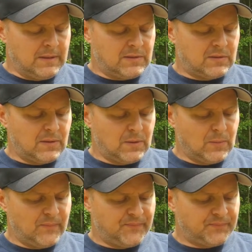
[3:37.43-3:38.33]
So
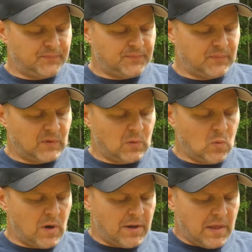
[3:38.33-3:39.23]

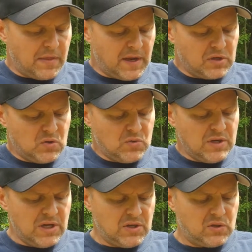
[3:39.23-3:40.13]
one of the things you
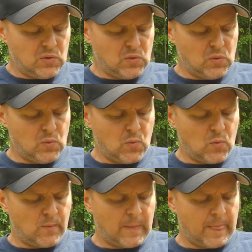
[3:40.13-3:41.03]
need to
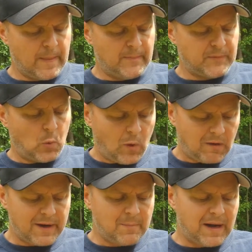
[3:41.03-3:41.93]

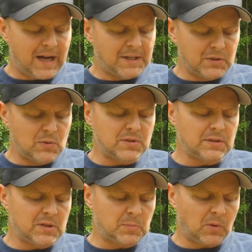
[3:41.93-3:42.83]
worry about using
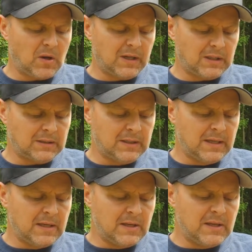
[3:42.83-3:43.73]
this product
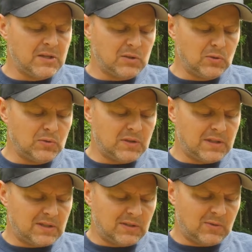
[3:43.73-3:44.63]
is losing
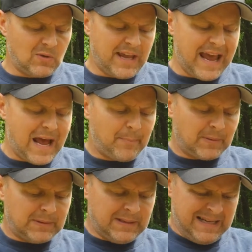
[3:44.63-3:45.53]
this little cap,
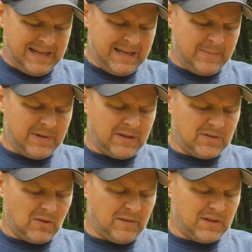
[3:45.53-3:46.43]

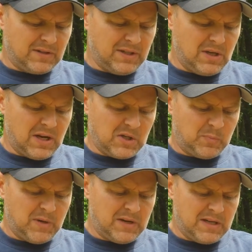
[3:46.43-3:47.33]
because obviously you got to
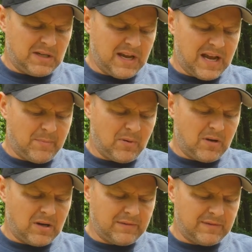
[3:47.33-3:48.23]
spin this cap
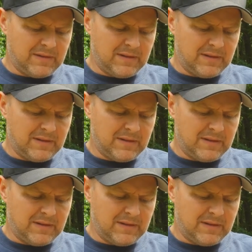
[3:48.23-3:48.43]
off